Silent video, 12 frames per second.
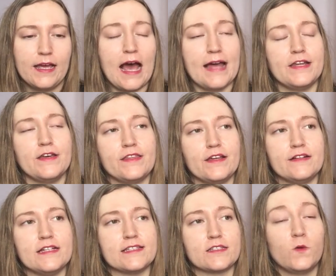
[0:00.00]
I know there
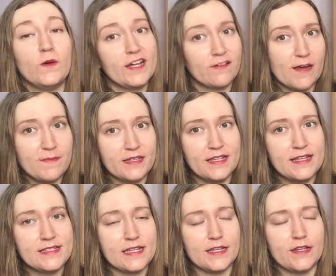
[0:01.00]
is queer rep in
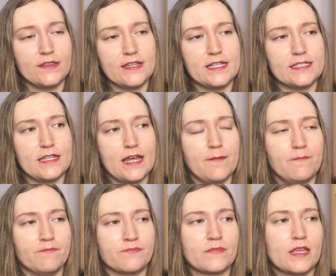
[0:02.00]
this, I know there's
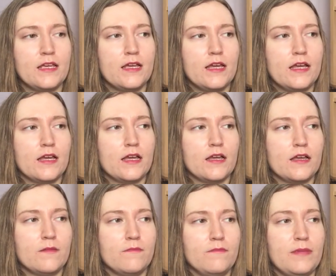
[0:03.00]
um,
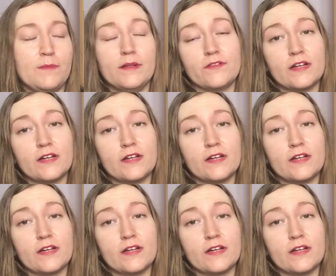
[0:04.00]
people